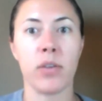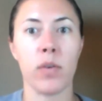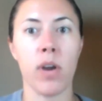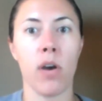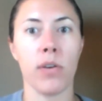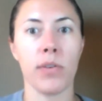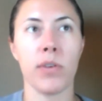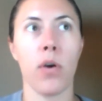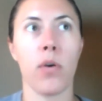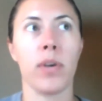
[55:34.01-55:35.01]
you can
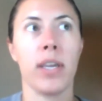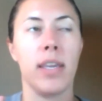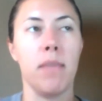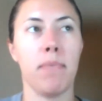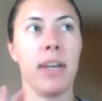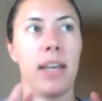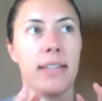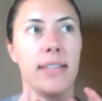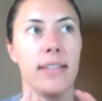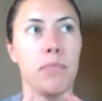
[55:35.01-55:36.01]
also keep it
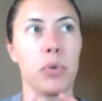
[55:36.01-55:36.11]
as